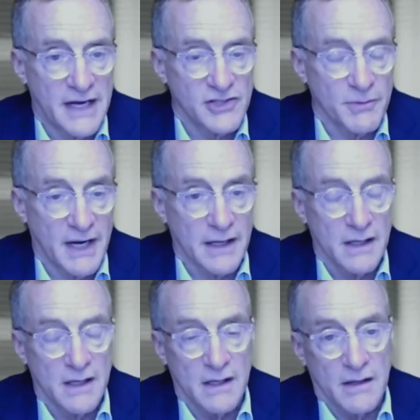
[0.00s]
managing
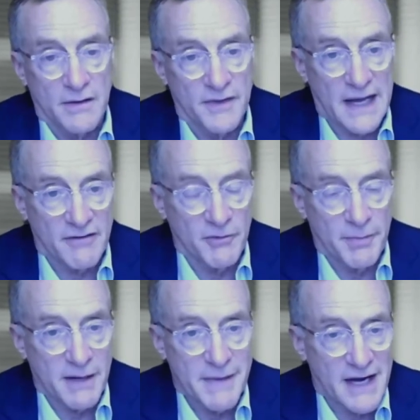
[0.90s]
money. Not
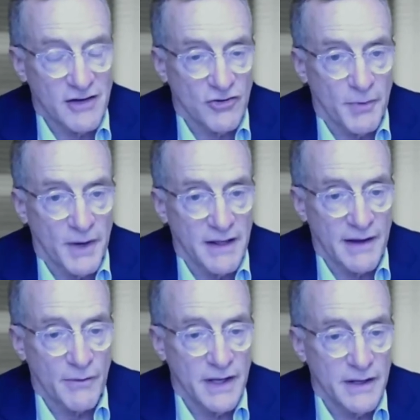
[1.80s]
everybody manages
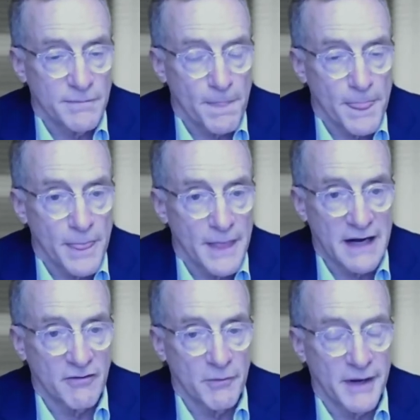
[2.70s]
money that way.
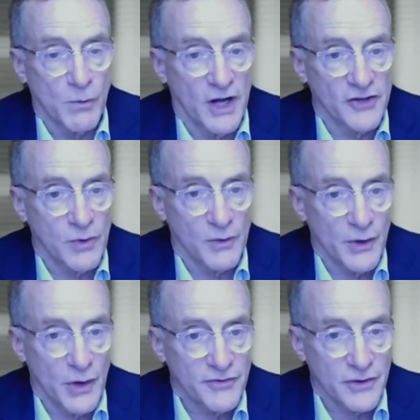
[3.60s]
Not everybody wants
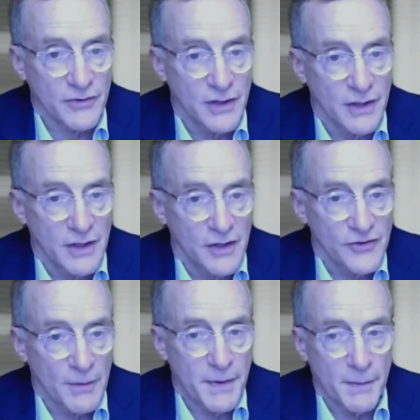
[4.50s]
what we offer.
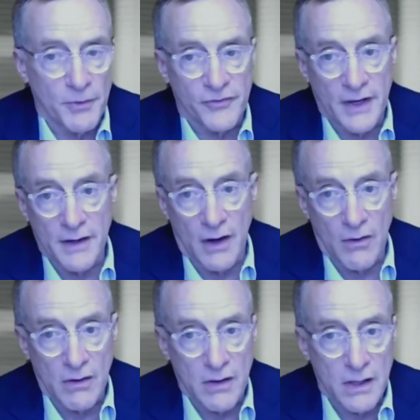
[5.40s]
Some people say,
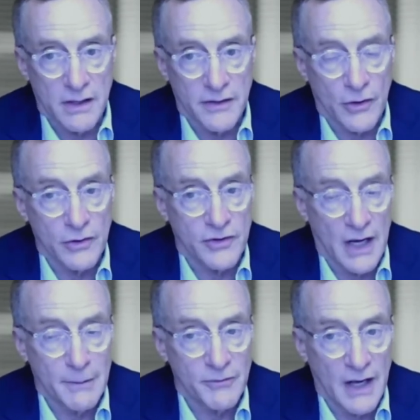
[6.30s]
no, in the good
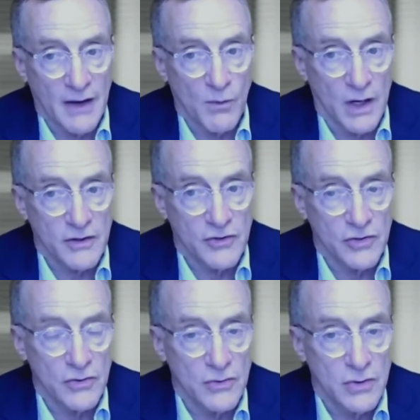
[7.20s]
times, I
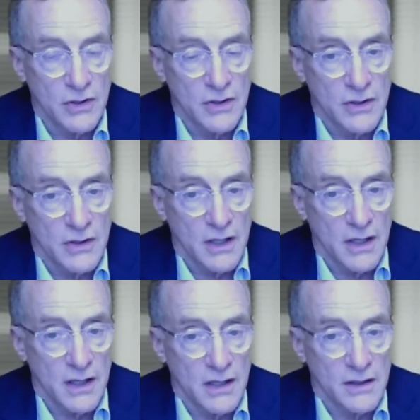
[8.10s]
want to
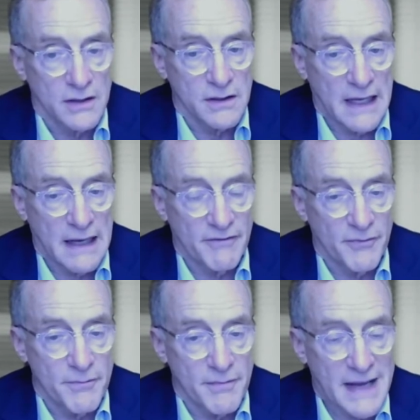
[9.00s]

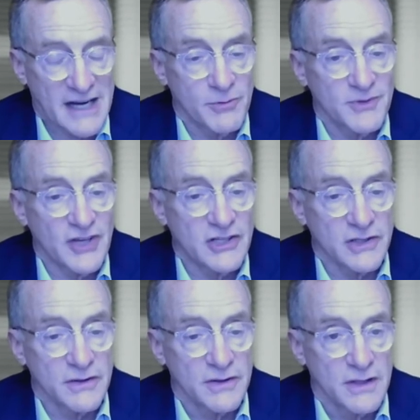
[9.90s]
have
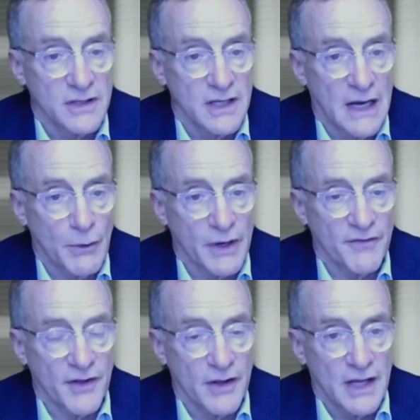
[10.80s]
maximization. I
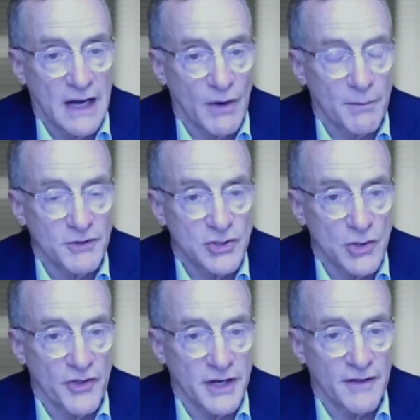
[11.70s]
want to be
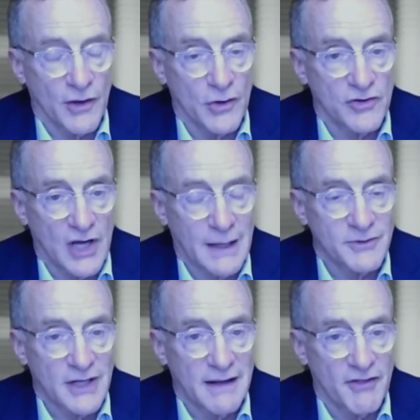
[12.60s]
sure that in the good
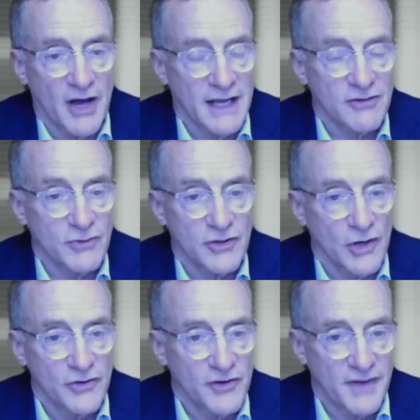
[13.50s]
times, I'll have the highest
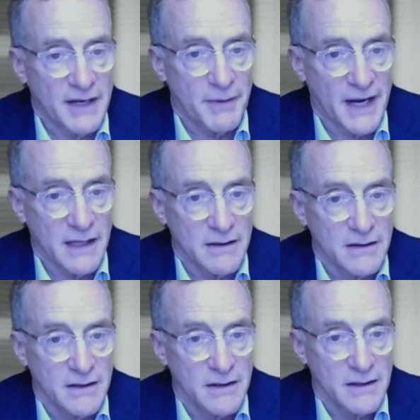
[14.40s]
returns of anybody.